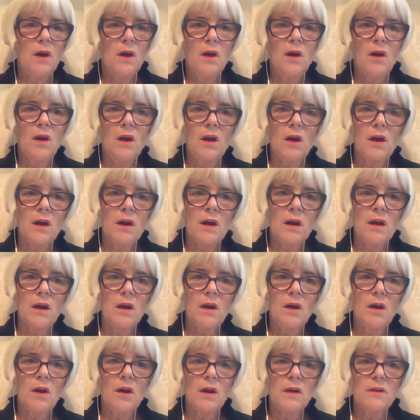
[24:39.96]
are
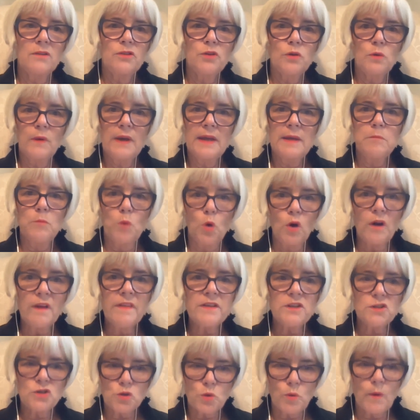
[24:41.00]
doing more
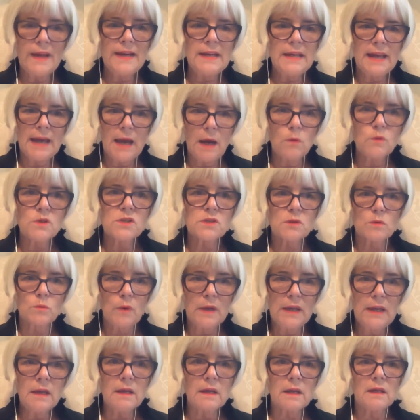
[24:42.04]
than 20 hours a
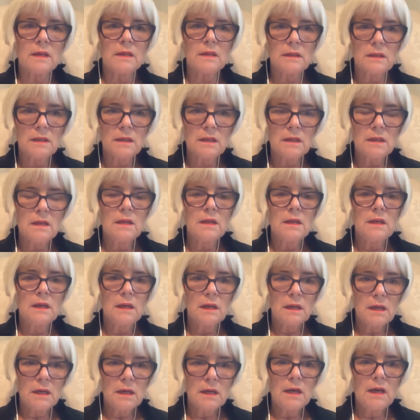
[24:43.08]
week
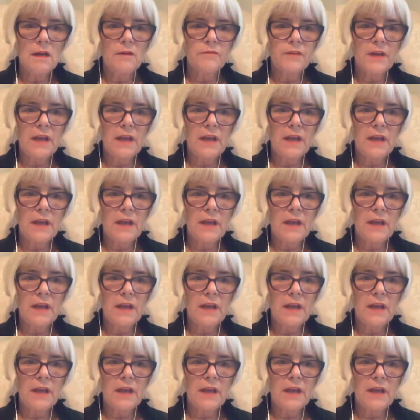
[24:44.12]
of